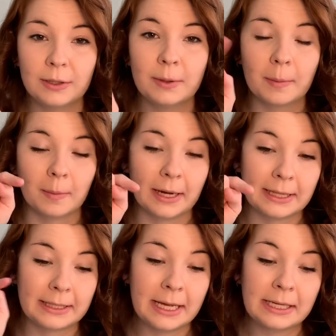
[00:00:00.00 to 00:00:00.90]
buy
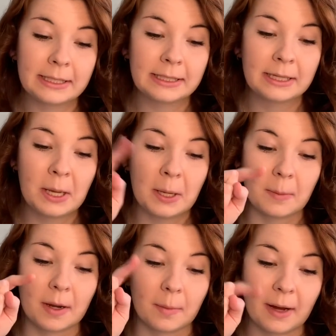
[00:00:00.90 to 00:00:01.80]
the test,
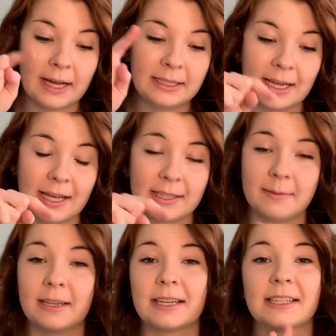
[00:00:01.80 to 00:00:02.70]
better buy a test
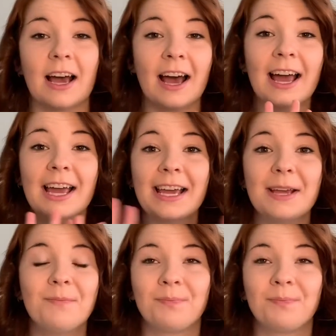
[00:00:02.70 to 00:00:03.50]
because I